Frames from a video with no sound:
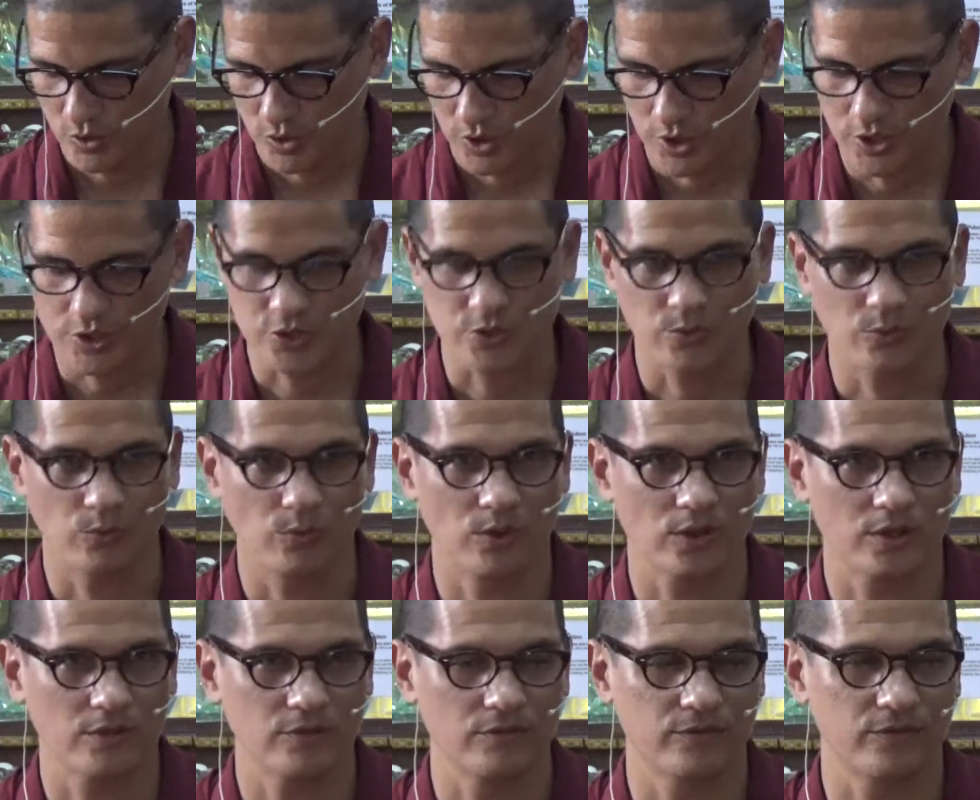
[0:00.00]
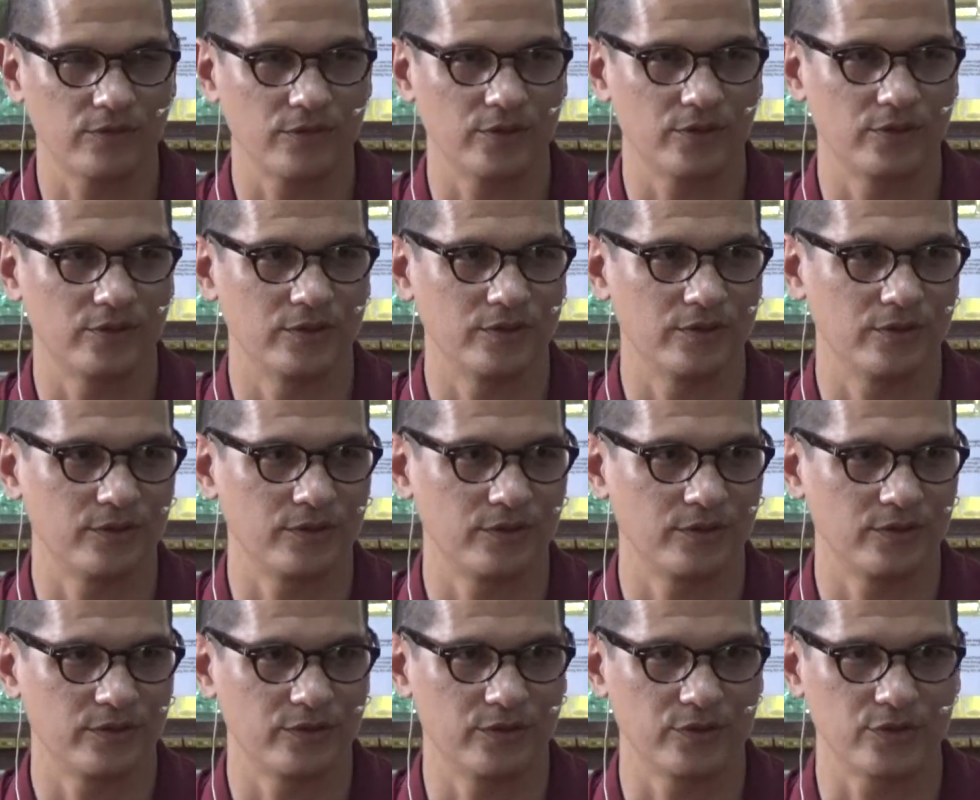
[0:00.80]
it's one of
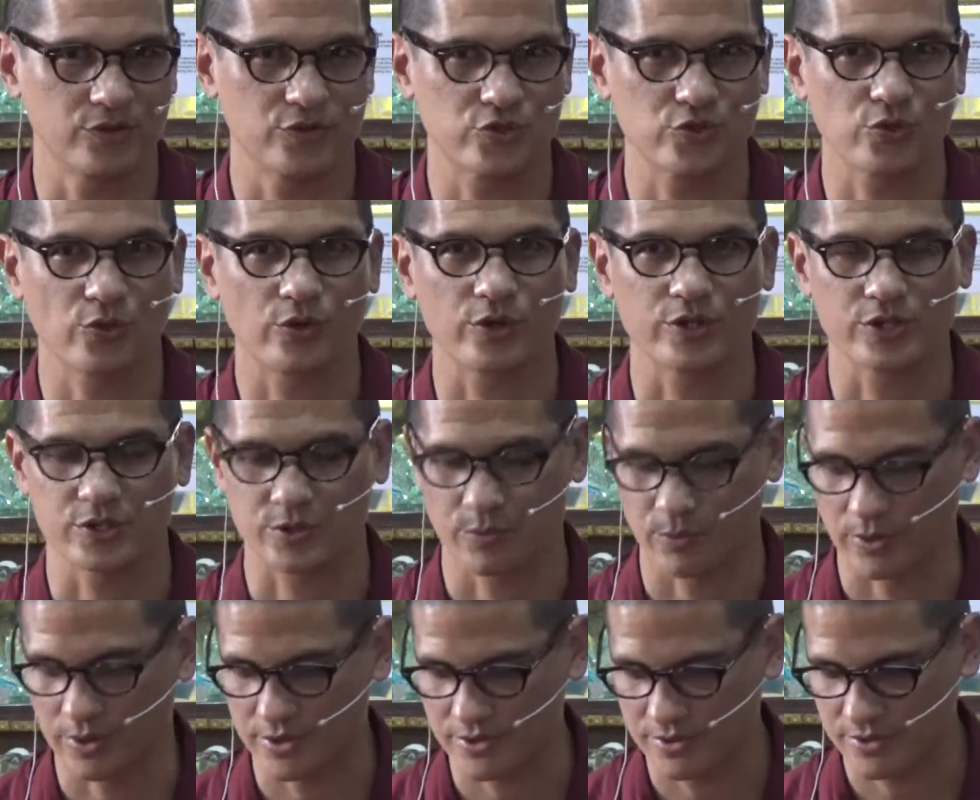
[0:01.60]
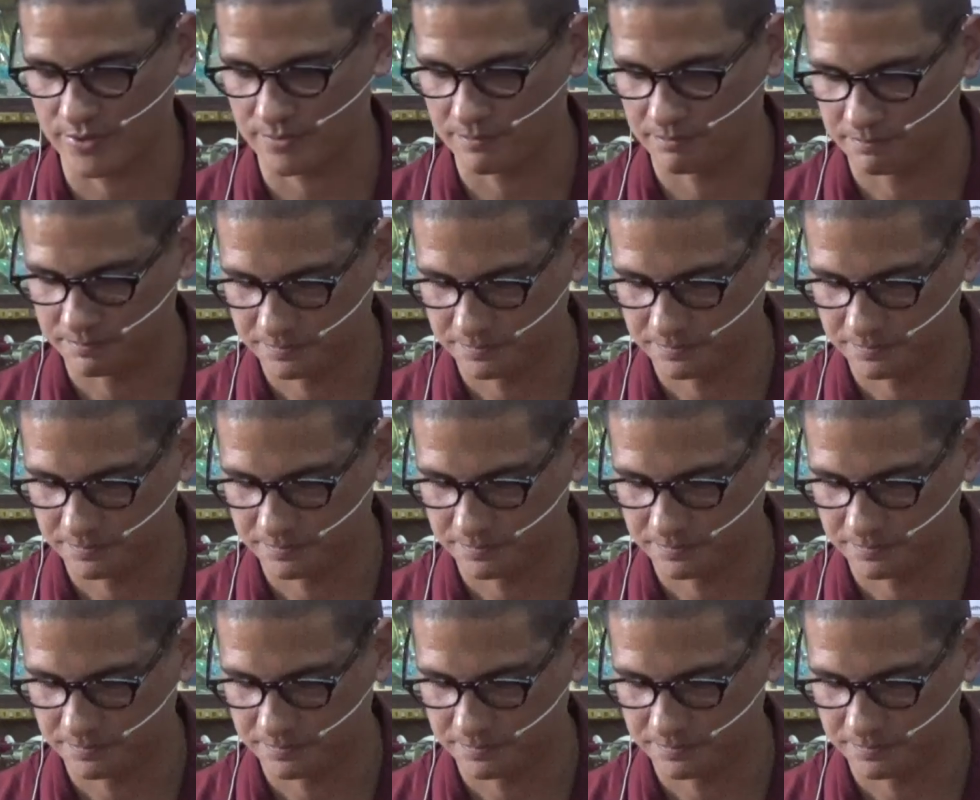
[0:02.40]
the shortest ones.